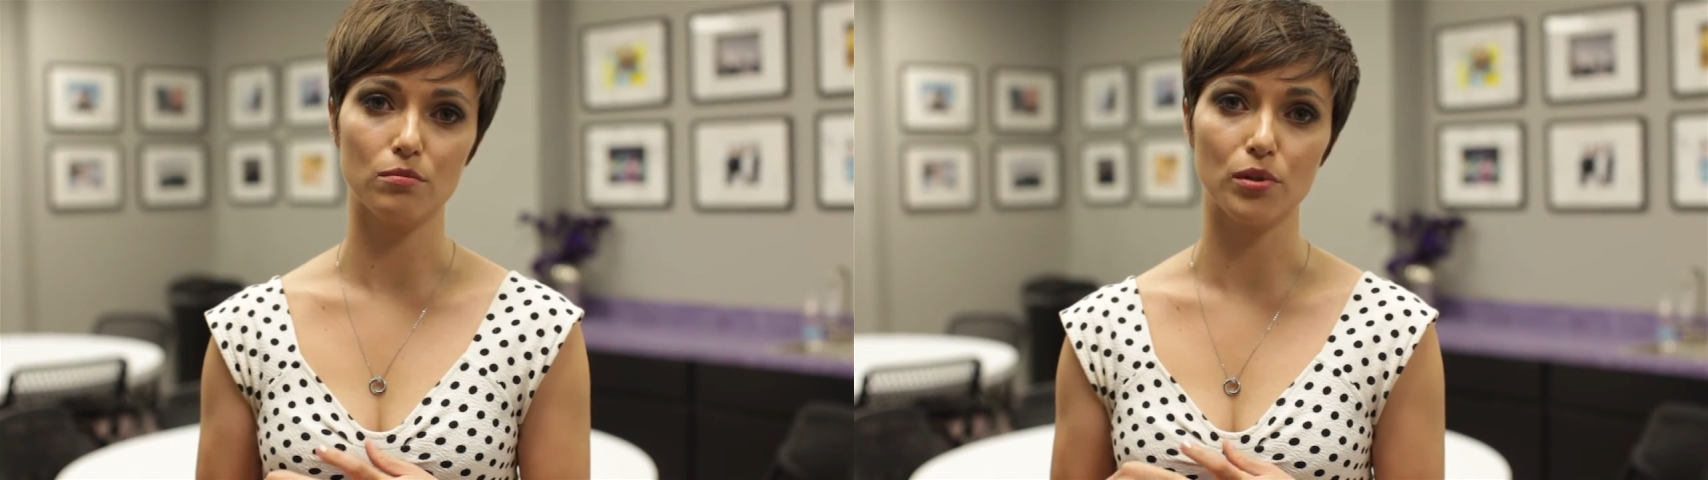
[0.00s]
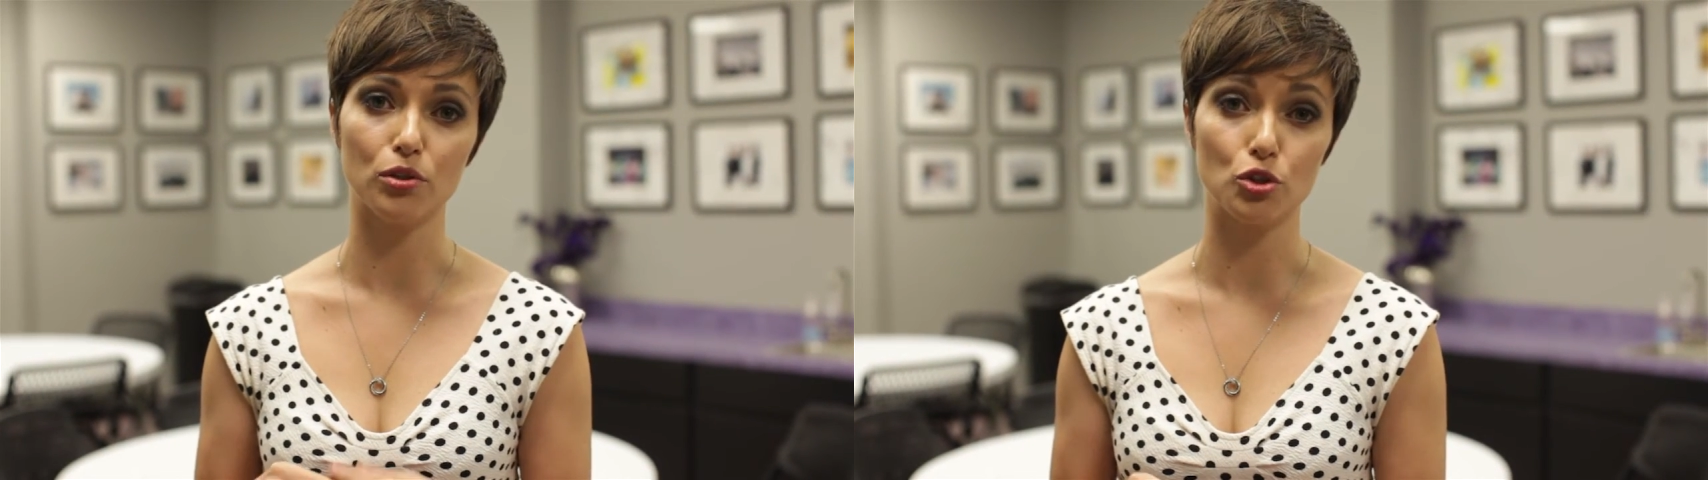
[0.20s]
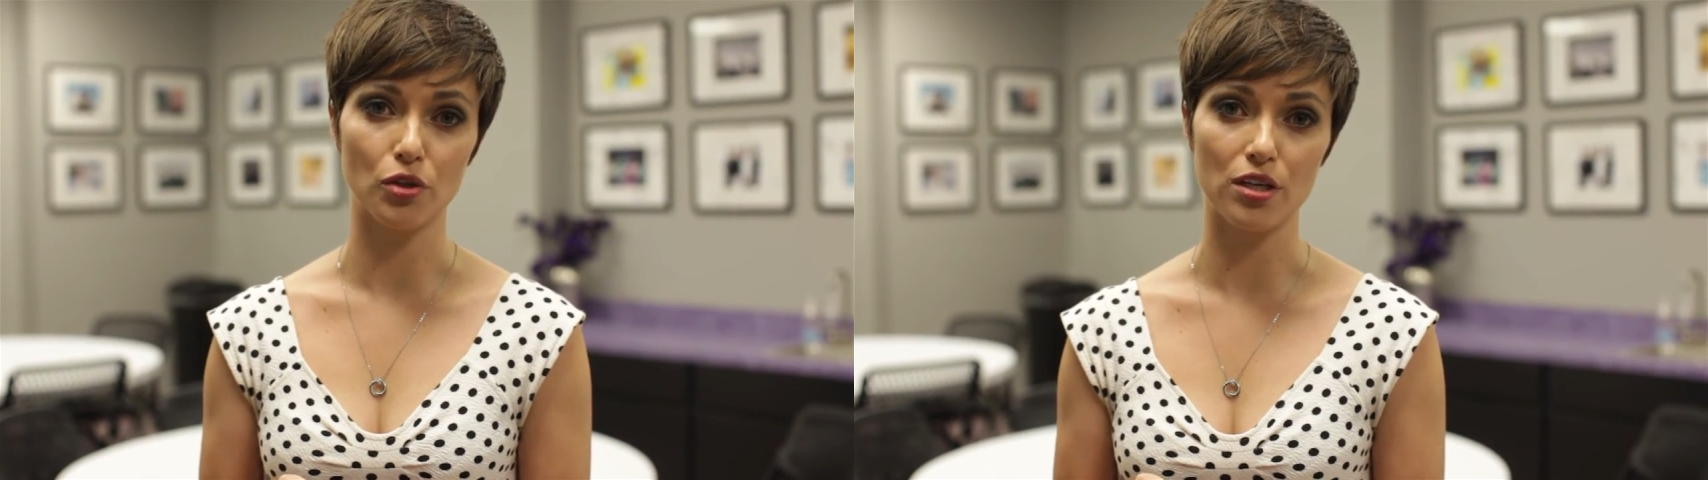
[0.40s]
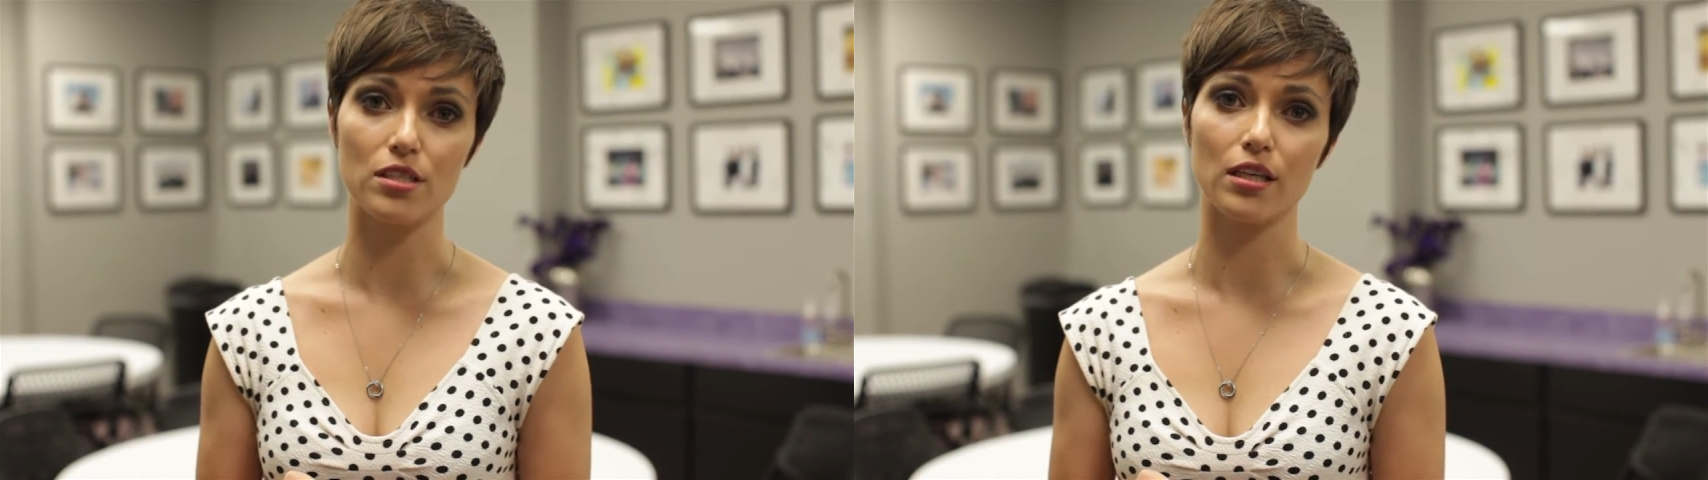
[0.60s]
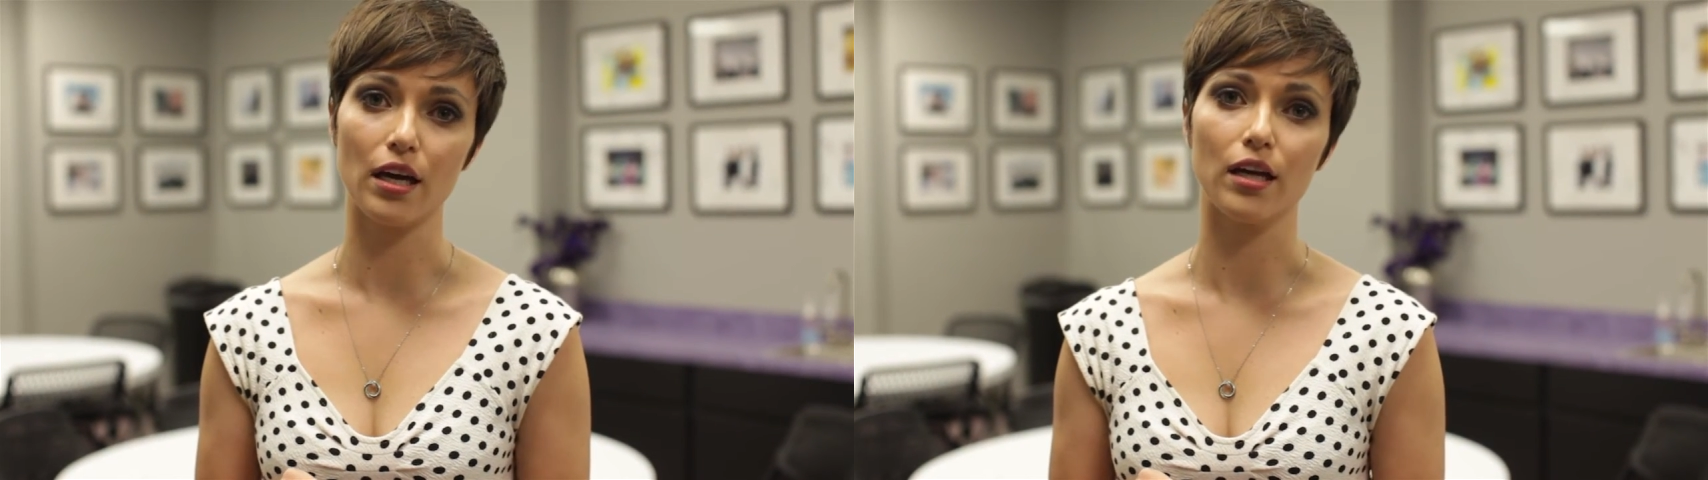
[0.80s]
build
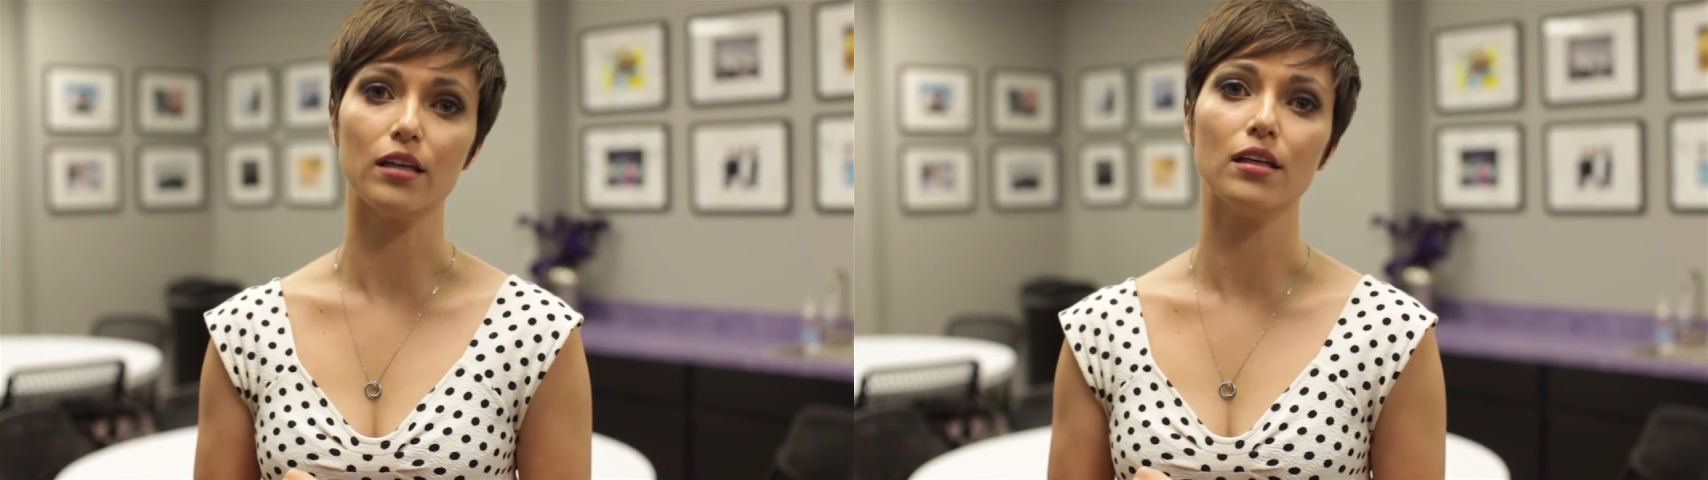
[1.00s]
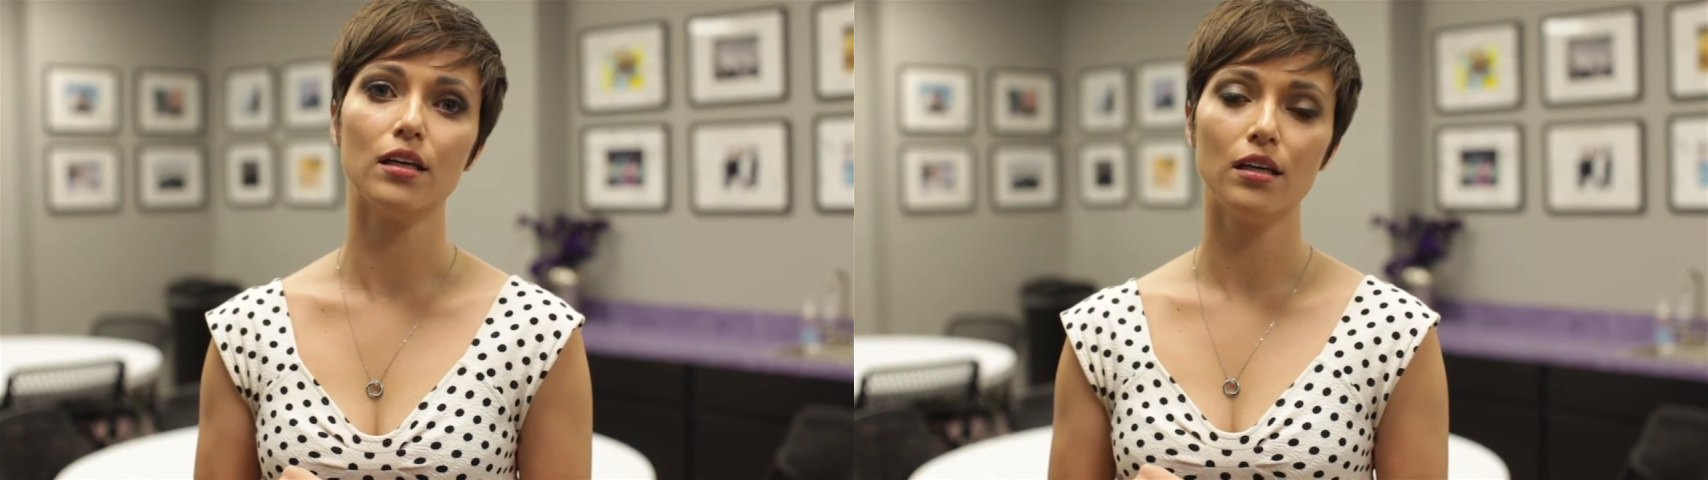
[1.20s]
trust again.